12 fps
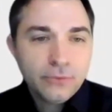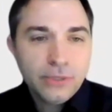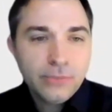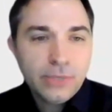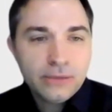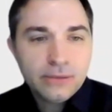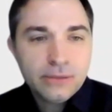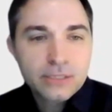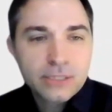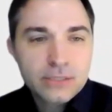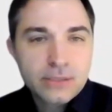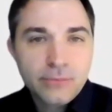We made the
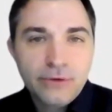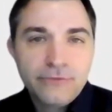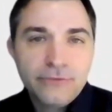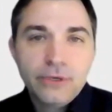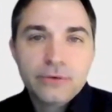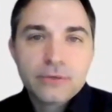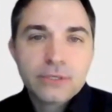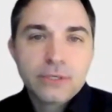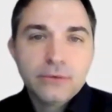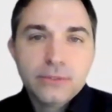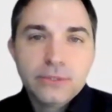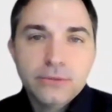decision about 4 years
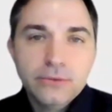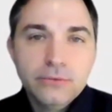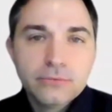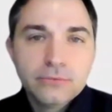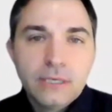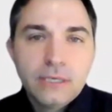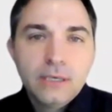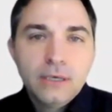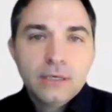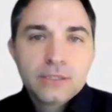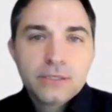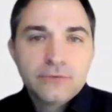ago to
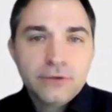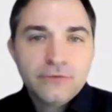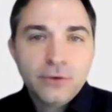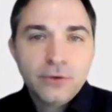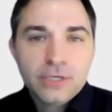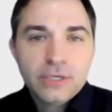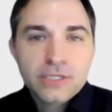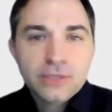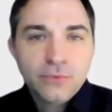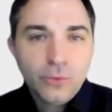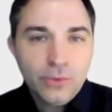shift our focus in what